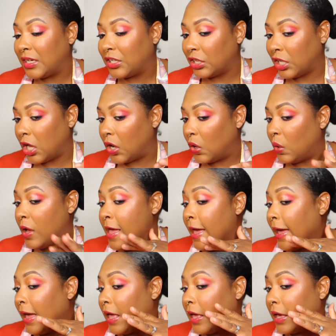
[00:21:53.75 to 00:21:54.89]
glow,
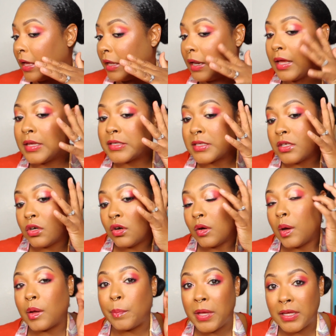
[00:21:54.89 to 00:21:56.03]
and it
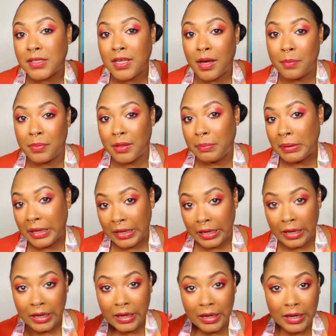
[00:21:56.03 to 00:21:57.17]
still picks up the
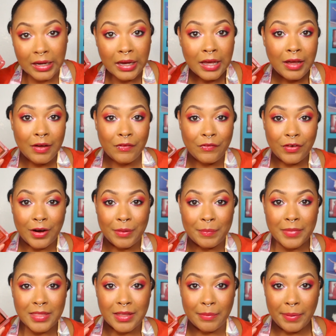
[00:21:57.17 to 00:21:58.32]
pink from the